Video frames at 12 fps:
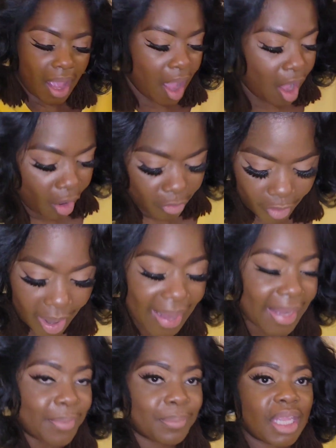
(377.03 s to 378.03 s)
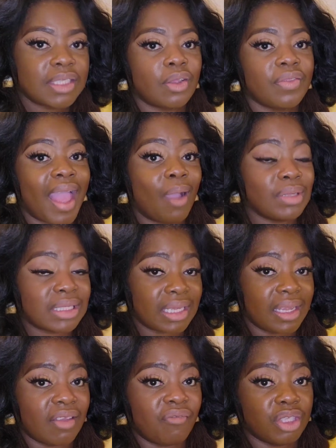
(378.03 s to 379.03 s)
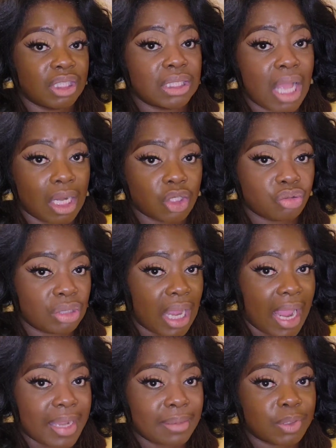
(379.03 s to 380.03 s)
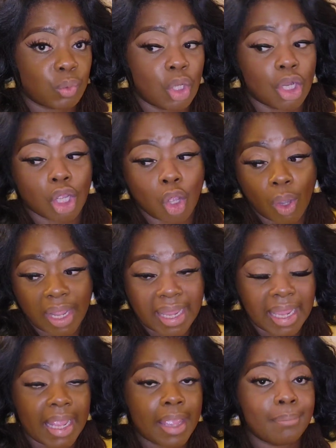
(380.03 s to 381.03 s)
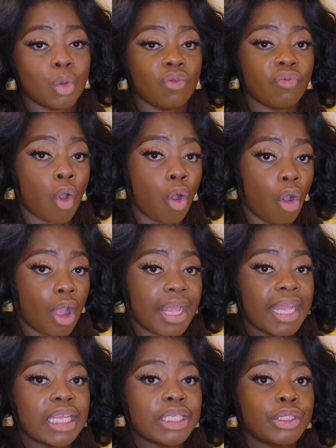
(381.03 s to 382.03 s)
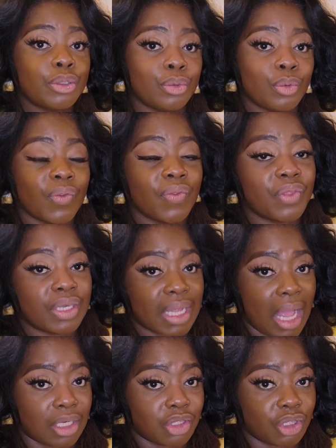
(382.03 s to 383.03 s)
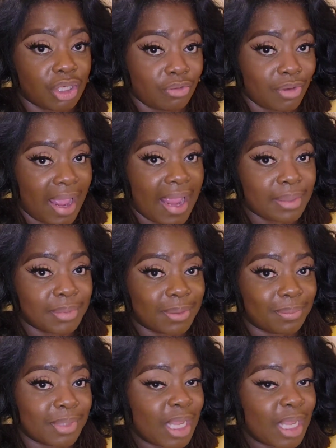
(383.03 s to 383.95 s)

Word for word: All right, so that was it for the Dollar Tree items. We're gonna go ahead and move on to the Dollar General items.